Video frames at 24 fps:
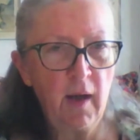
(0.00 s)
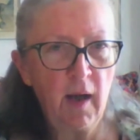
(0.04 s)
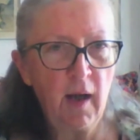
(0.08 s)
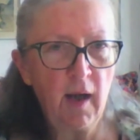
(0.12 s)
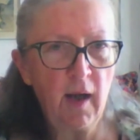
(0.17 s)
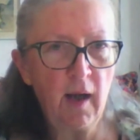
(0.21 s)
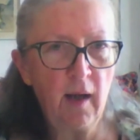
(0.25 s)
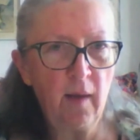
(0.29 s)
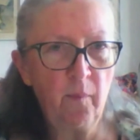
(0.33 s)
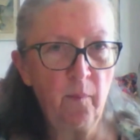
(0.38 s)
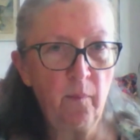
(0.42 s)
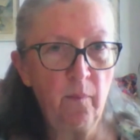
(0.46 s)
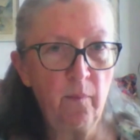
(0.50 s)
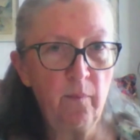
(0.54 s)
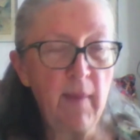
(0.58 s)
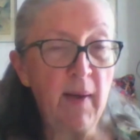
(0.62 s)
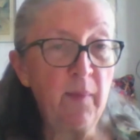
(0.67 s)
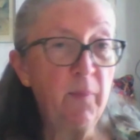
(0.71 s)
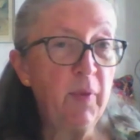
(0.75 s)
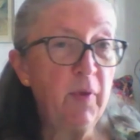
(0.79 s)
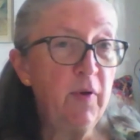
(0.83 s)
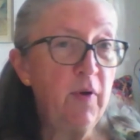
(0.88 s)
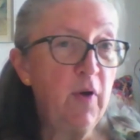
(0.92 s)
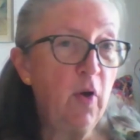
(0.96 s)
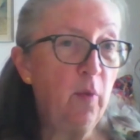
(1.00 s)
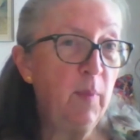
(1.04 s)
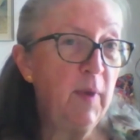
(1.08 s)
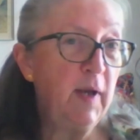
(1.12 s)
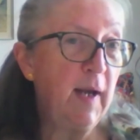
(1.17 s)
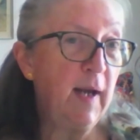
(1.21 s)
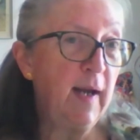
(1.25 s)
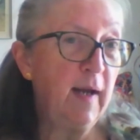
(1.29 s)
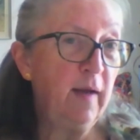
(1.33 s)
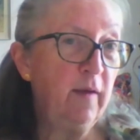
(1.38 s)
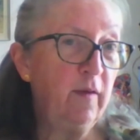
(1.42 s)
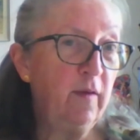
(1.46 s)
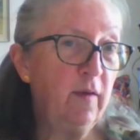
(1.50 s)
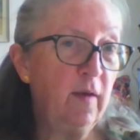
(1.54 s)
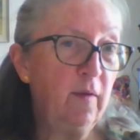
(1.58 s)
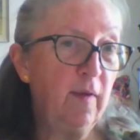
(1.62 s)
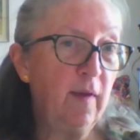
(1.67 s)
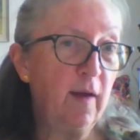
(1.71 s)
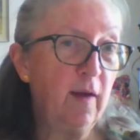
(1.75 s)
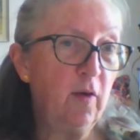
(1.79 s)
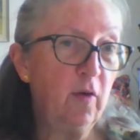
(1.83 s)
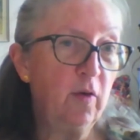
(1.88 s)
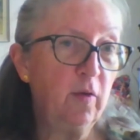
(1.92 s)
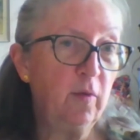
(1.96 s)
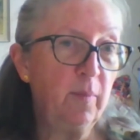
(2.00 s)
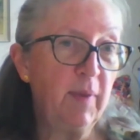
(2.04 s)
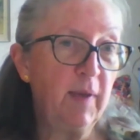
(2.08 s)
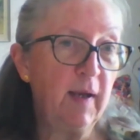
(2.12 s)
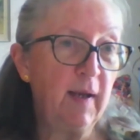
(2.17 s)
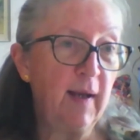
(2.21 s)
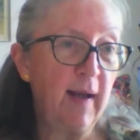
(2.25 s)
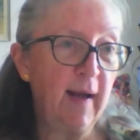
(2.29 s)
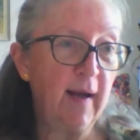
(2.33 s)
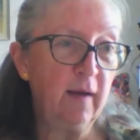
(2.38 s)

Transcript: Member nominated, they could be elected,